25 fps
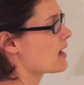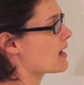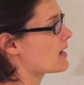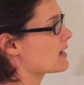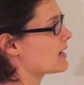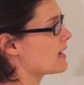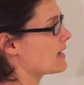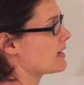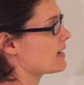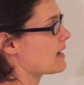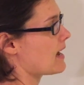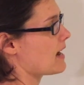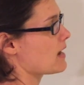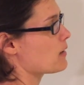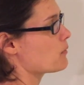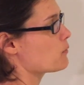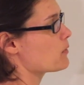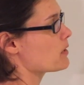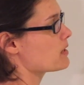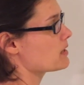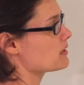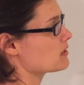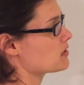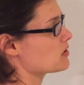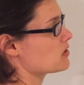Again, I
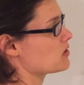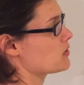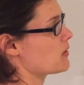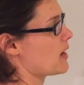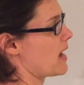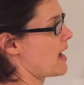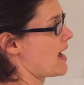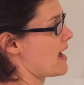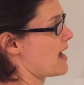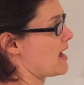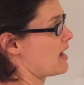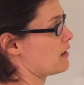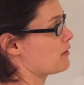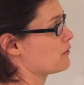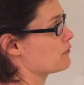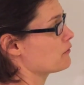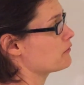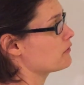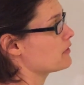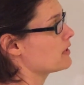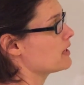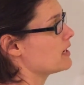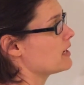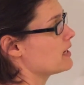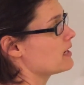want to have
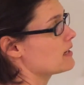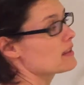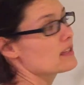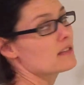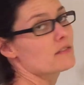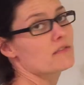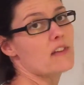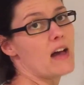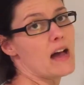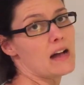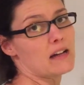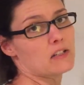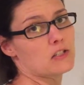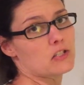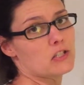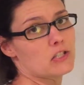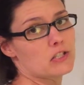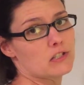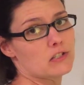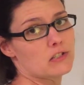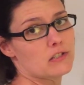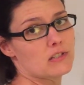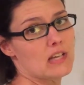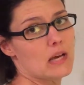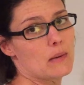the
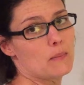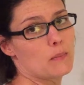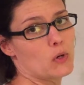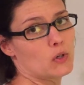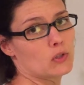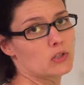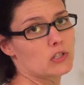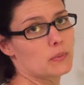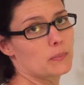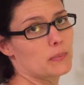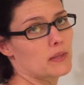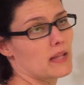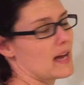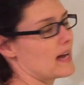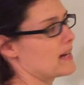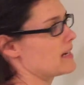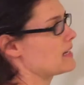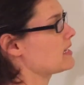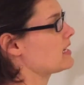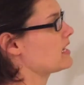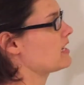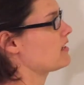factors that multiply to